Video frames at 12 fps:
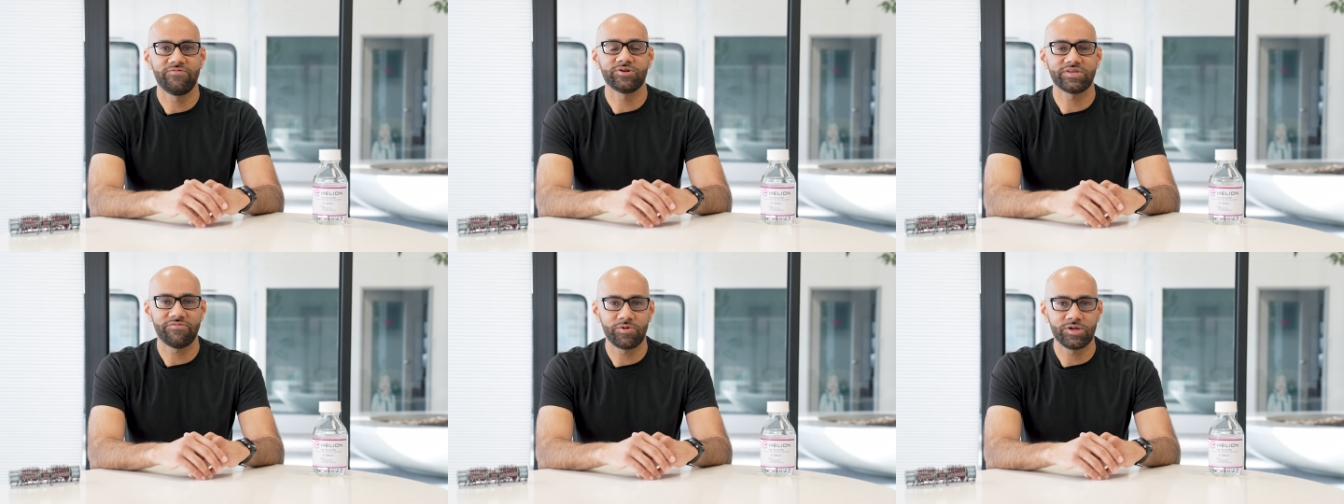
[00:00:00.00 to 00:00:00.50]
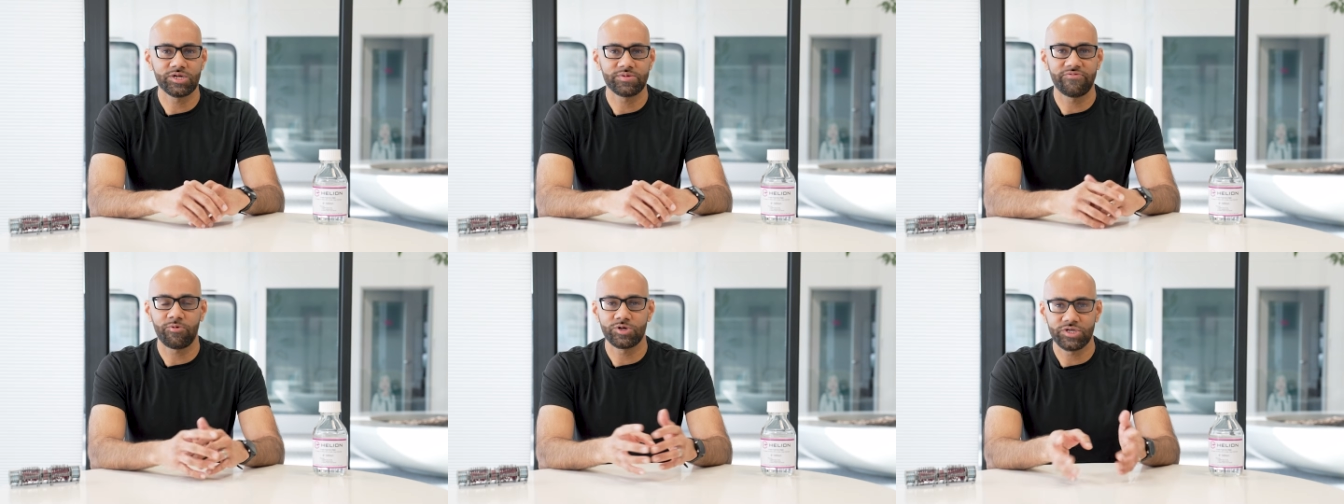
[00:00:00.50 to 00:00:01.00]
for several years
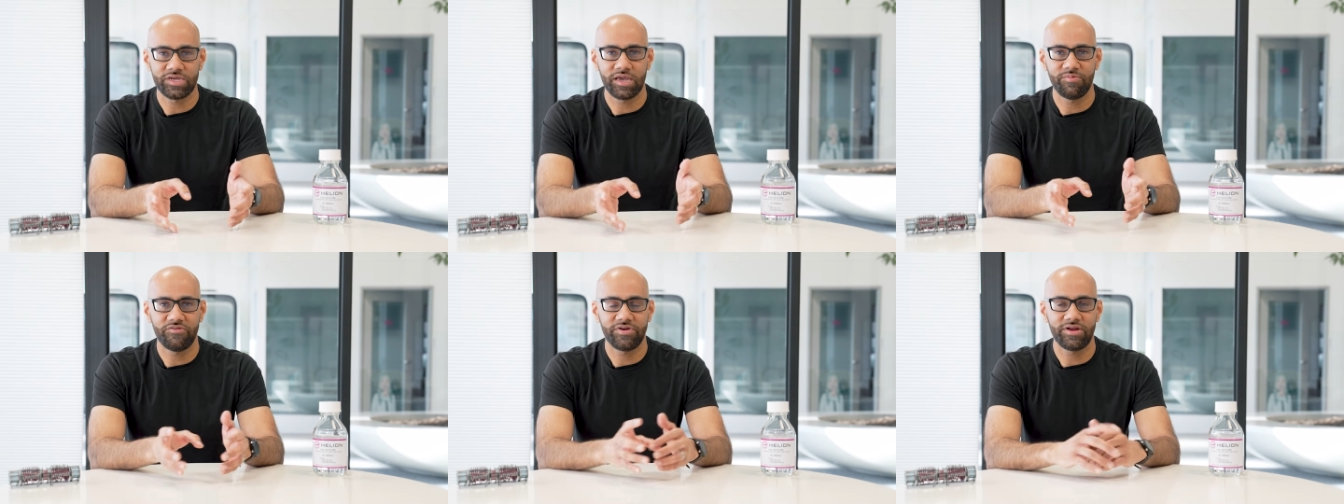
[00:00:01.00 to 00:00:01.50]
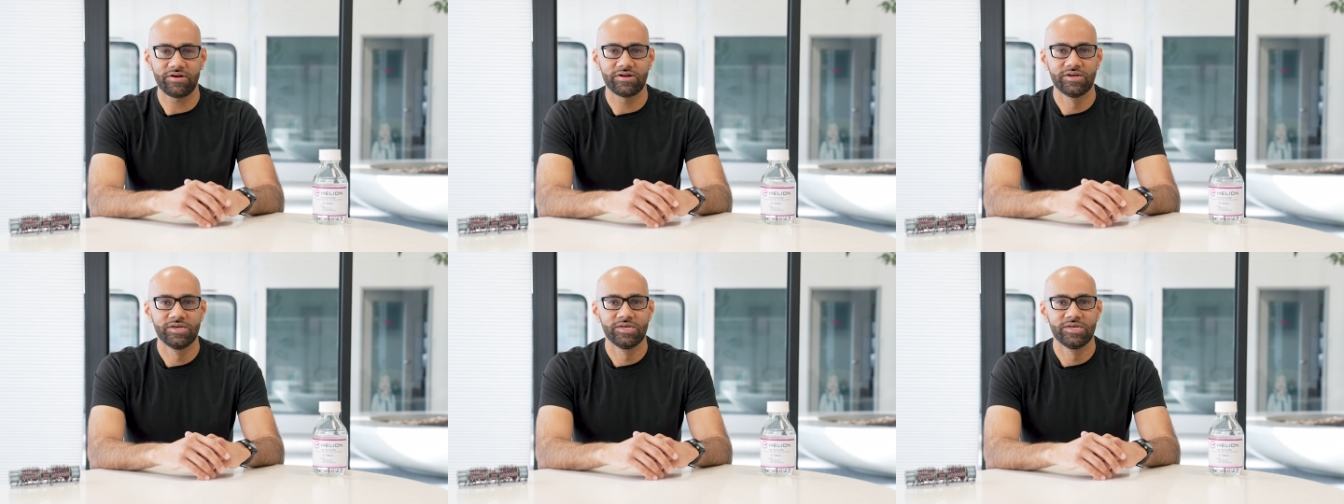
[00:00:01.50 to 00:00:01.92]
before she came over here.